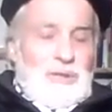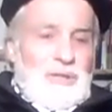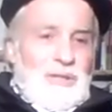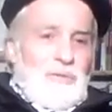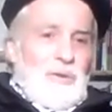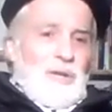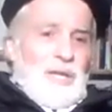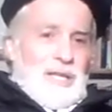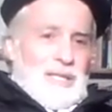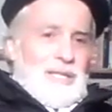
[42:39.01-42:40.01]
If you look
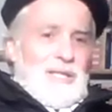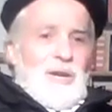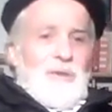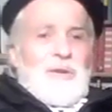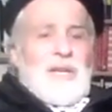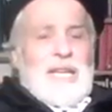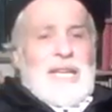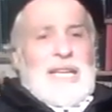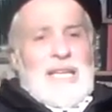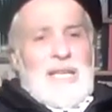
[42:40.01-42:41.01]
at his stuff,
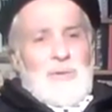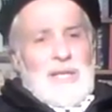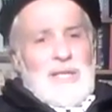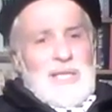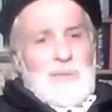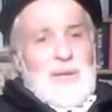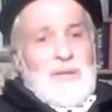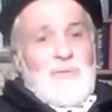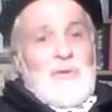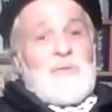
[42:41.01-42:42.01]
he spent
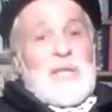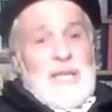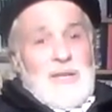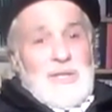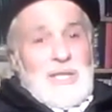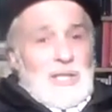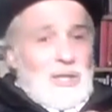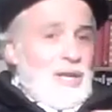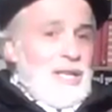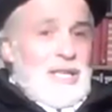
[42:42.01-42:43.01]
50 years to
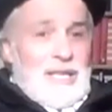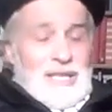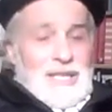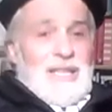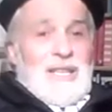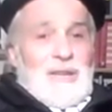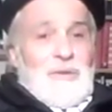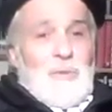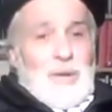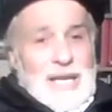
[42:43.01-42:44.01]
study
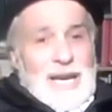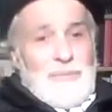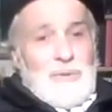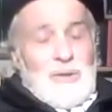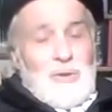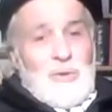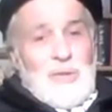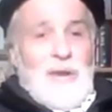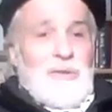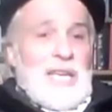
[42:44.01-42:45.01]
what happened to
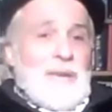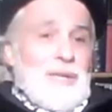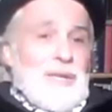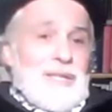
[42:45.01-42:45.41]
South Yemen.